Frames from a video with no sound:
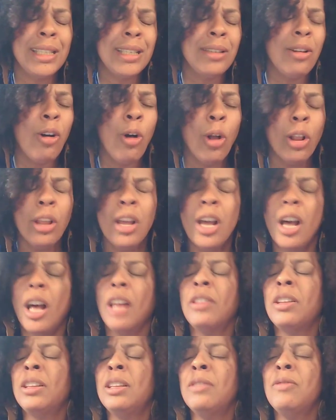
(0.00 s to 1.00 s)
and all
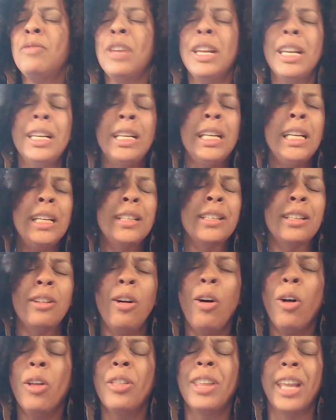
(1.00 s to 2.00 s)
of the divinities and
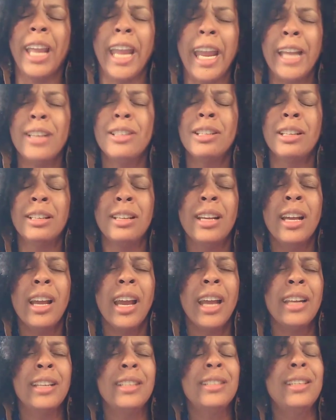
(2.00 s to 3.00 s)
all the ancient
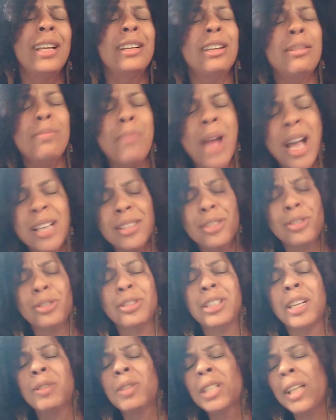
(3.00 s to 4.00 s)
and ascended masters
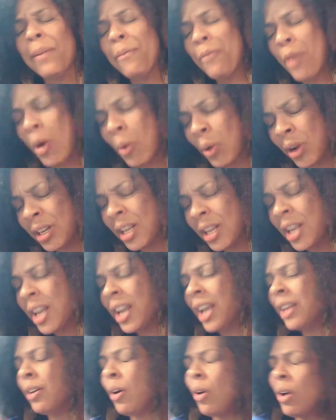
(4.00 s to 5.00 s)
have stepped forward,
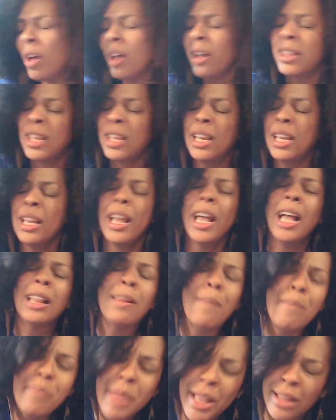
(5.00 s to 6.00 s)
and all the
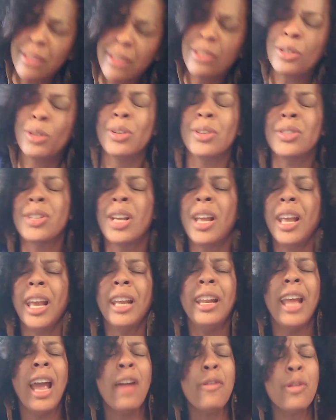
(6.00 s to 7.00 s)
elementals
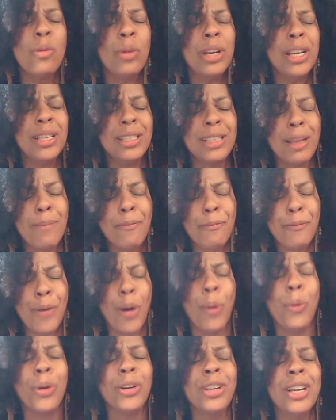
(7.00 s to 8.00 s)
and everyone has stepped
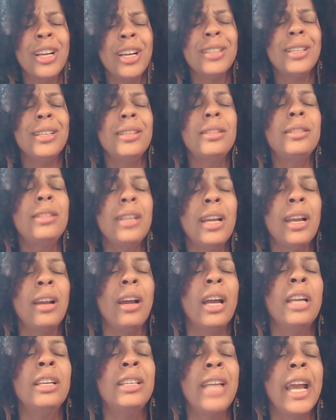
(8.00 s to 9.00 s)
forward to sing
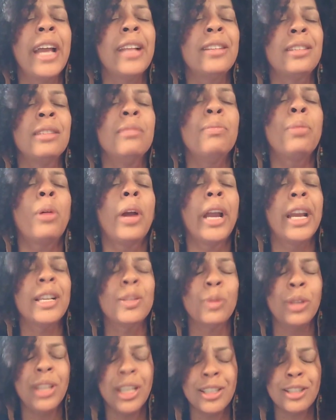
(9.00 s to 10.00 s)
and dance and praise
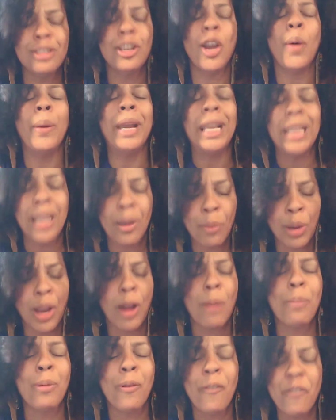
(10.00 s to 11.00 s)
with us, knowing that we
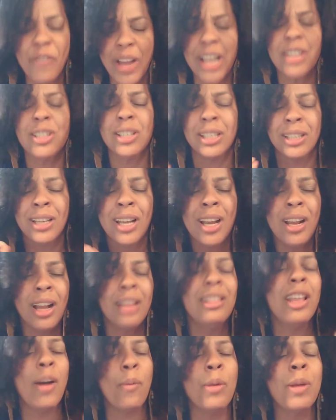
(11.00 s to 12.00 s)
are perfection
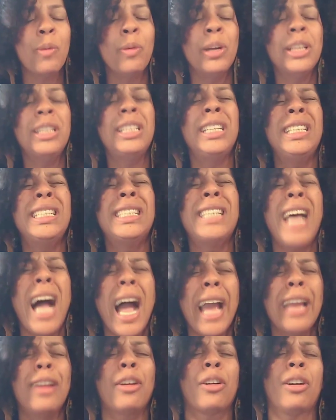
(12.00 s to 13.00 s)
and that we would
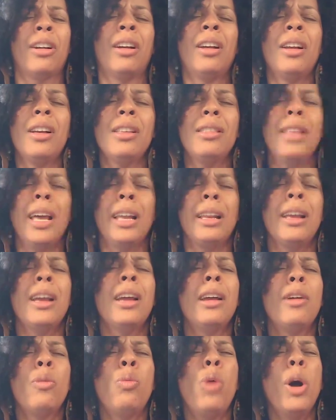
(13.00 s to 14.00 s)
desire, that
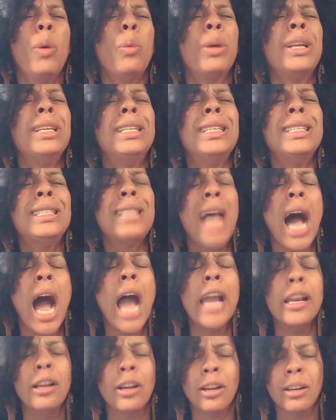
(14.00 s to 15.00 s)
what we
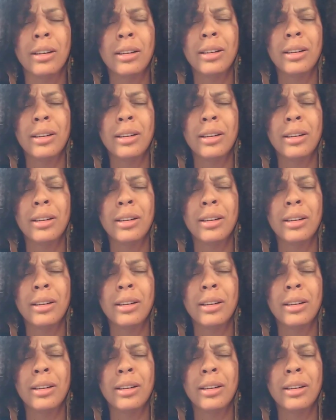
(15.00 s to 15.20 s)
desire